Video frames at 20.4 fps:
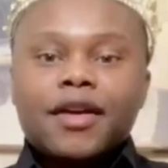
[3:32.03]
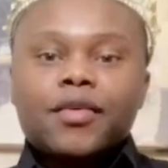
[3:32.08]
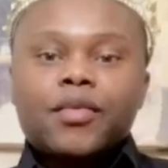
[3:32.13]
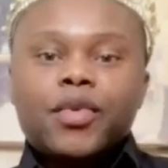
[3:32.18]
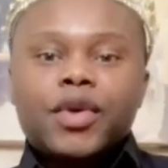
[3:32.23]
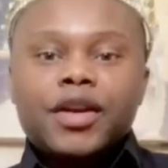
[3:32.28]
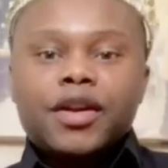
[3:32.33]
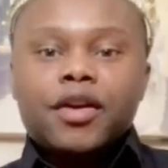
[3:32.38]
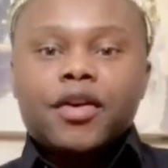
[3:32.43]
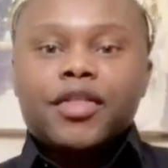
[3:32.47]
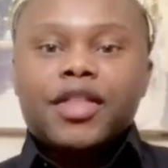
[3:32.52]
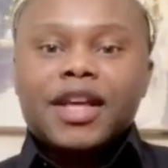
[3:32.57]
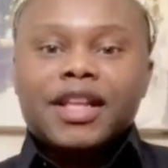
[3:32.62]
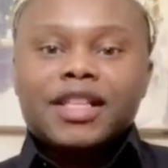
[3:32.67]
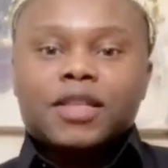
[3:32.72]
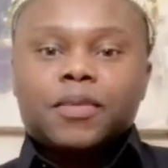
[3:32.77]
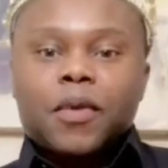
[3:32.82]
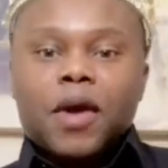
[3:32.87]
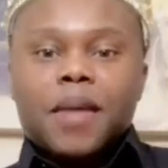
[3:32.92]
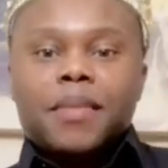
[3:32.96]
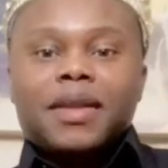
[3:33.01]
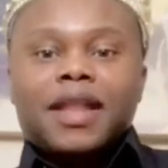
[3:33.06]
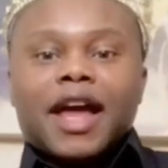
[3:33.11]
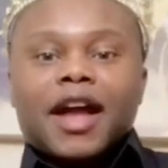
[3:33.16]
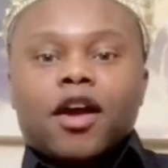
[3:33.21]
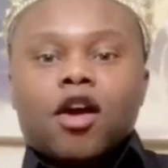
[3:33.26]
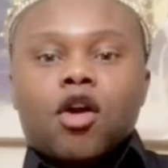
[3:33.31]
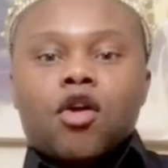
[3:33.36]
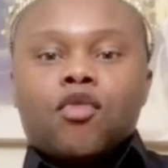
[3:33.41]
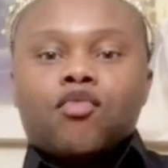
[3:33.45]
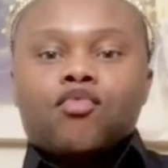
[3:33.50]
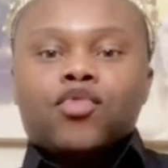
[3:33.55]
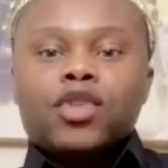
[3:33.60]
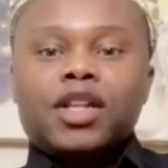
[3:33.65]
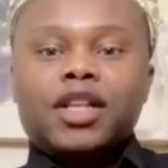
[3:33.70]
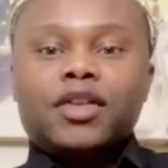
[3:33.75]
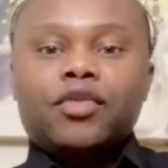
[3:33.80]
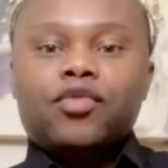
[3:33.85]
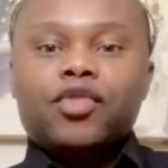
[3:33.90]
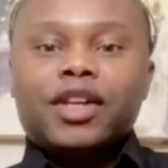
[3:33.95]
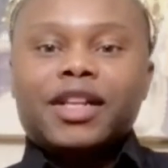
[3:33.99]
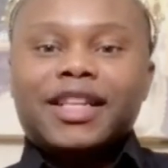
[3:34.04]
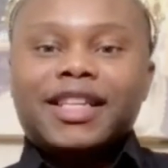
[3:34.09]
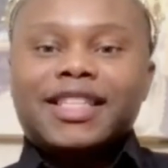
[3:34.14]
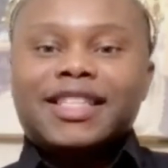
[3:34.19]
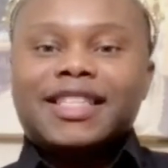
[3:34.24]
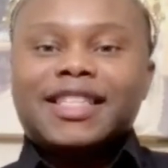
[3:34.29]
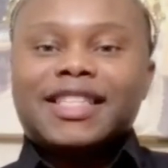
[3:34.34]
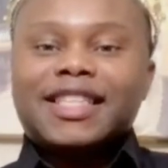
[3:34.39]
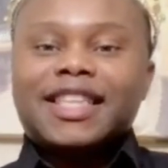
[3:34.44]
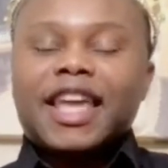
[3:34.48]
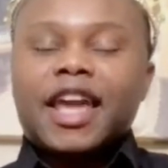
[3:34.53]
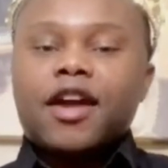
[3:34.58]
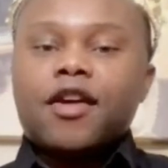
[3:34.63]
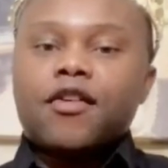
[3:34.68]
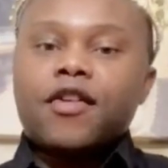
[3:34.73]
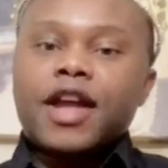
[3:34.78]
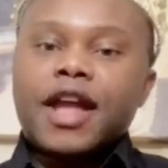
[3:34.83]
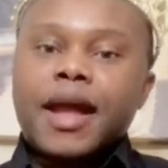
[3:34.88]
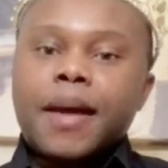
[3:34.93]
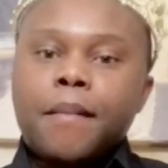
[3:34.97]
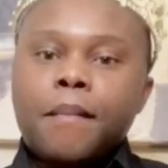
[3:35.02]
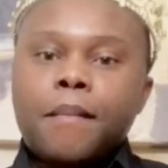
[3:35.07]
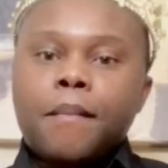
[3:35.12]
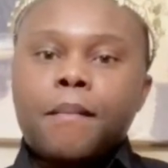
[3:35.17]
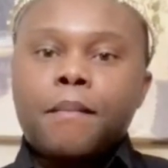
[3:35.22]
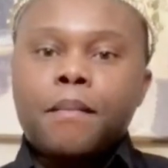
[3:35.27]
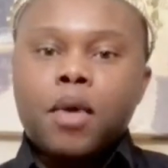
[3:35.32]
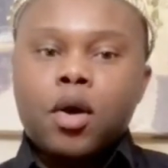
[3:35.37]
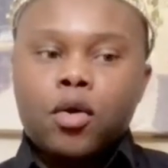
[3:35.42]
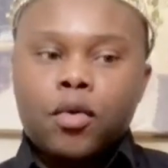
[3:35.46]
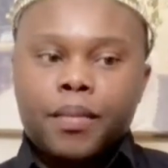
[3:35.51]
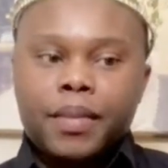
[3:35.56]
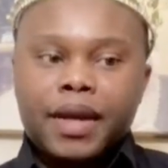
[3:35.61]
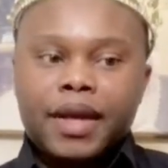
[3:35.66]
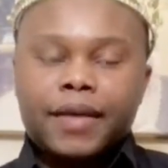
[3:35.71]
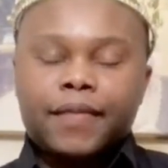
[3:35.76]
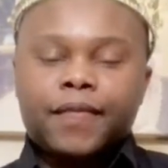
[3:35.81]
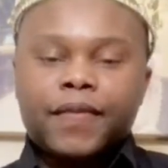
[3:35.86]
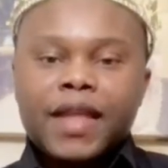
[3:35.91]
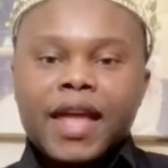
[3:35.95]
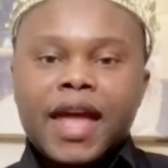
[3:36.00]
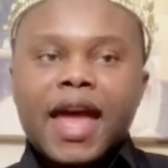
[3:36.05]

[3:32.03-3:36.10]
we know that's probably like a really really scary moment